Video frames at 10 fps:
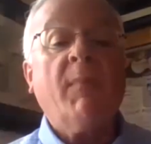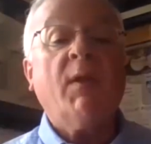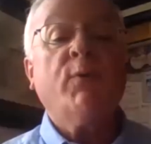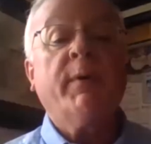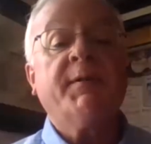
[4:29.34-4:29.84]

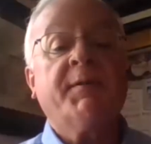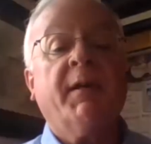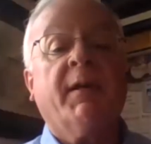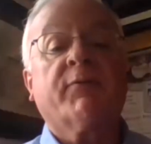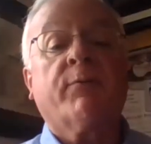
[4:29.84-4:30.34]

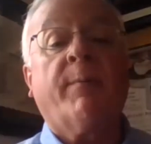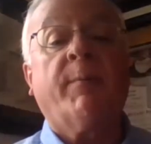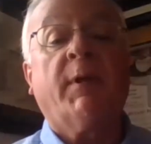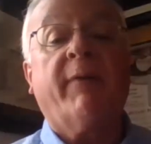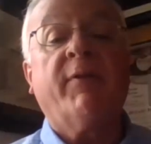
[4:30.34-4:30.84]
26th from
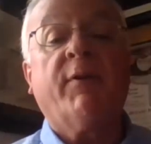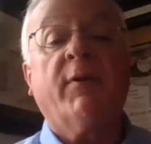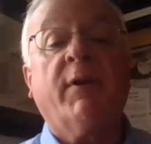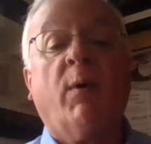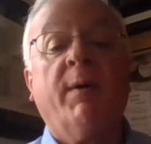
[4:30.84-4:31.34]

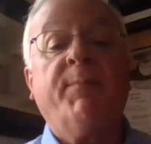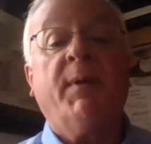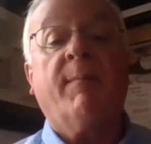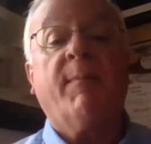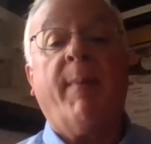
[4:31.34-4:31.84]
11:30 to 1
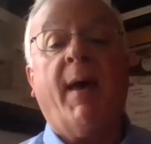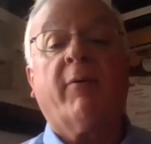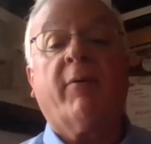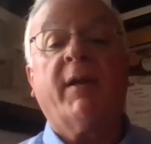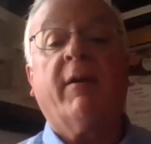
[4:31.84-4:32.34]
p.m., the Battle
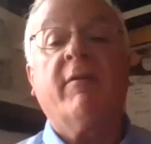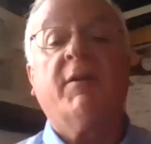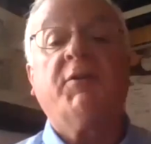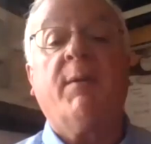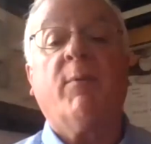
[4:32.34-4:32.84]
Creek Area
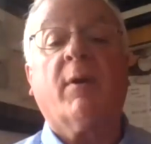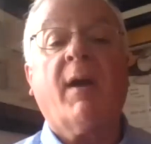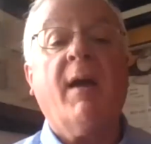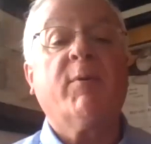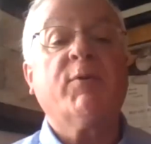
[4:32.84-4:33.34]
Chamber of
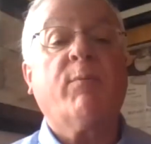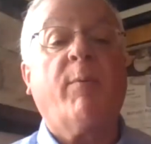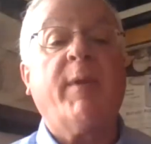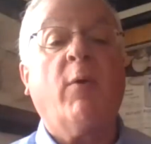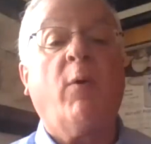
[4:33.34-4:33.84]
Commerce will
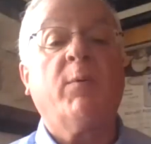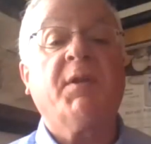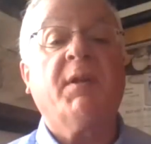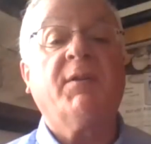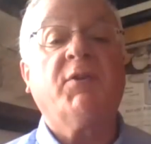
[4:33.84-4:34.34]
be
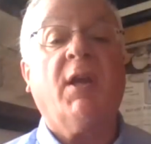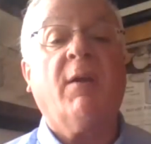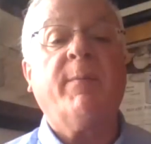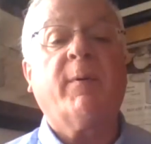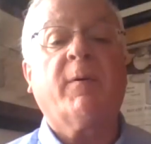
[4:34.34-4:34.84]
hosting the
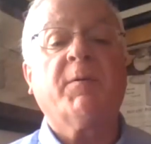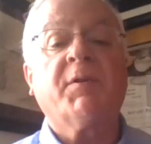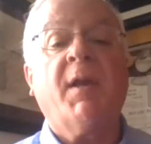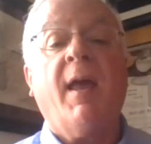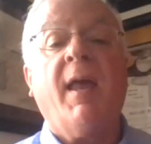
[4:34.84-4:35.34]
Chamber's
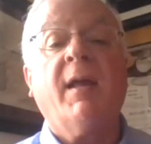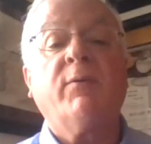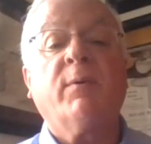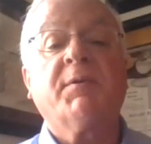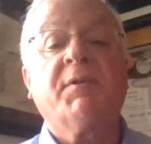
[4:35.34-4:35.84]

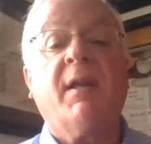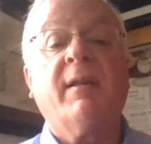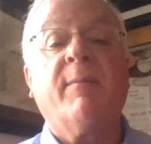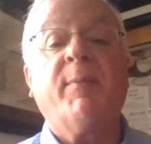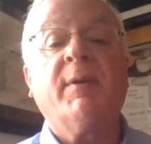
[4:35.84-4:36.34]
annual State of
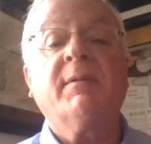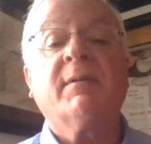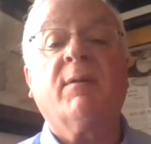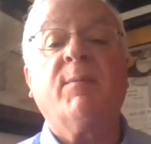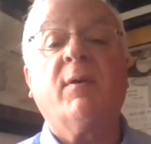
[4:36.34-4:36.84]
the Business
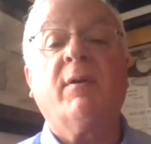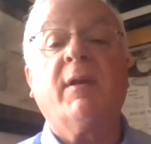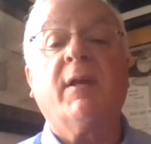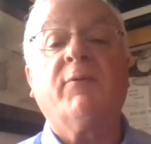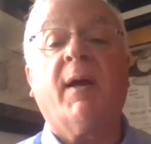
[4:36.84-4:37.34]
Community
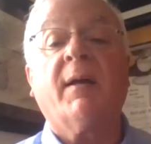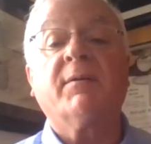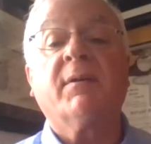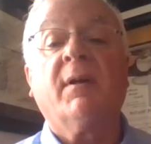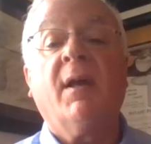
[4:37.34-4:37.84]

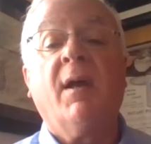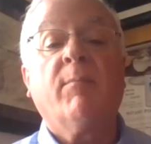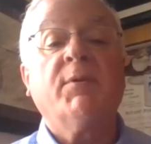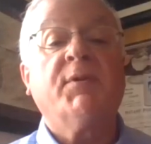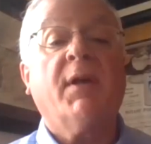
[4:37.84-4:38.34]
Address.
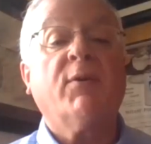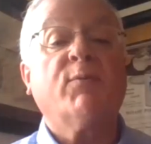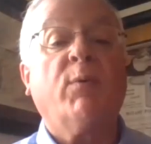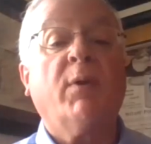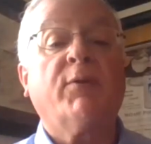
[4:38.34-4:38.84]
Presenters
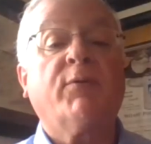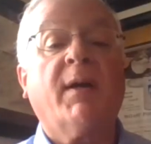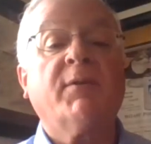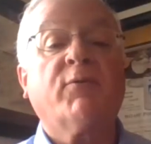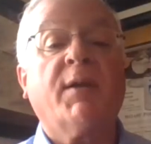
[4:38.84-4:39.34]
will
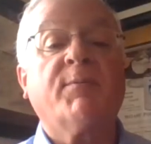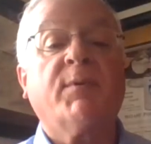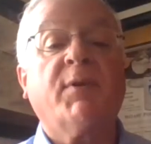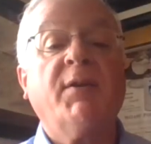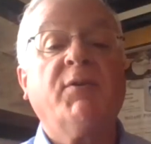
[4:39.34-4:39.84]
address
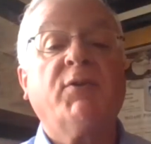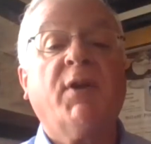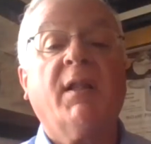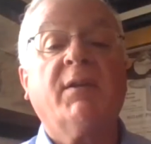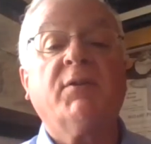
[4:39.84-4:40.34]
transportation
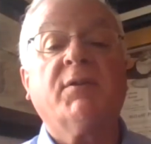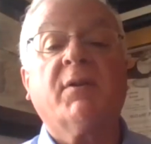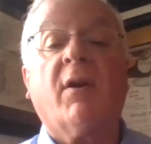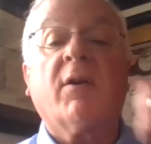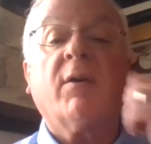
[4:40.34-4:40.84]
challenges
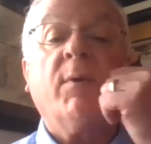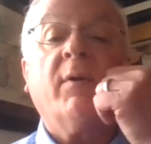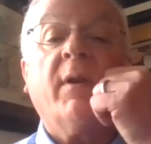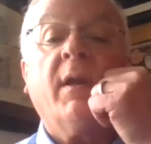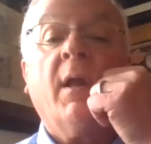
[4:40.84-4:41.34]
in our
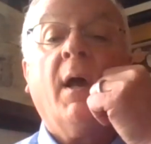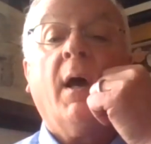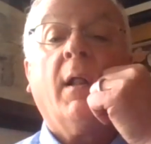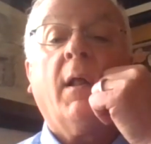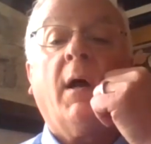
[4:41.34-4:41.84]
community,
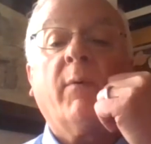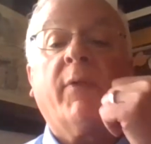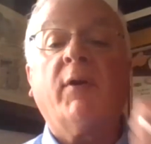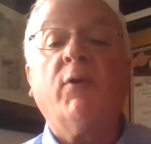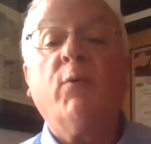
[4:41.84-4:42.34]
along with
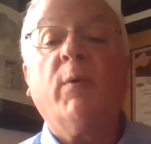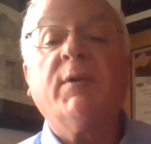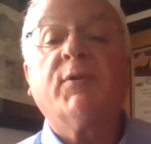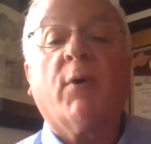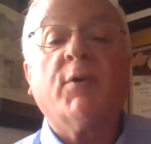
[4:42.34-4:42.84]
a new
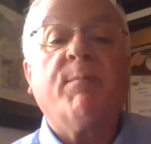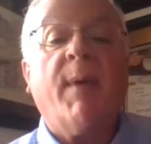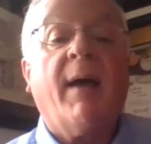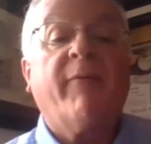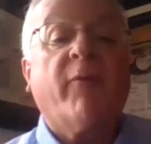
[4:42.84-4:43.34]
resource
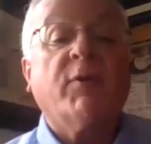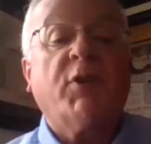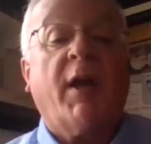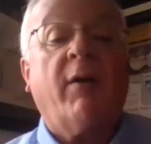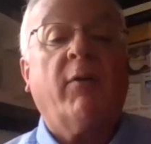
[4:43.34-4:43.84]
map for
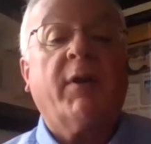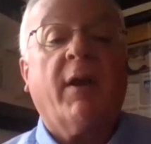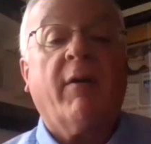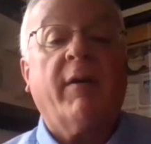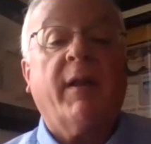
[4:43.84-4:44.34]

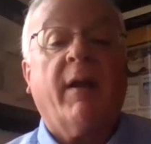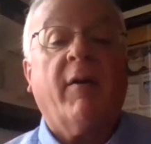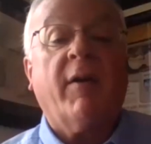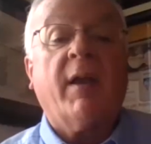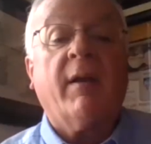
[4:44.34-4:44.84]
childcare in the
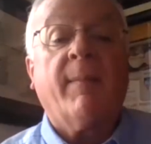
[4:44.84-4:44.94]
area.